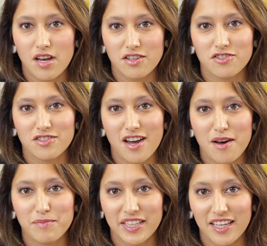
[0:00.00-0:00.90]
Dr.
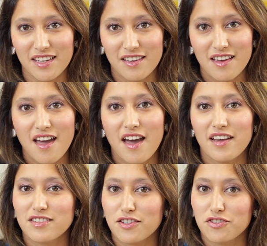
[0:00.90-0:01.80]
Tom Lee,
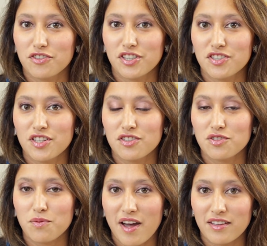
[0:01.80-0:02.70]
and Dr. Krishna
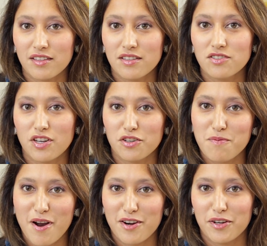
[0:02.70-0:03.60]
Yeshwant,
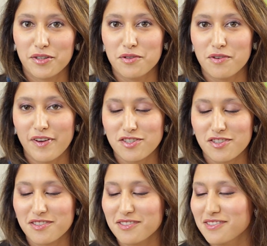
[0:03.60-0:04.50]
general partner at Google
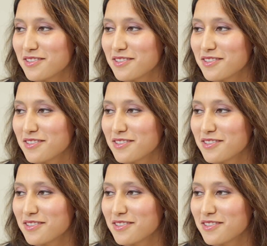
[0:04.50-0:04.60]
Ventures.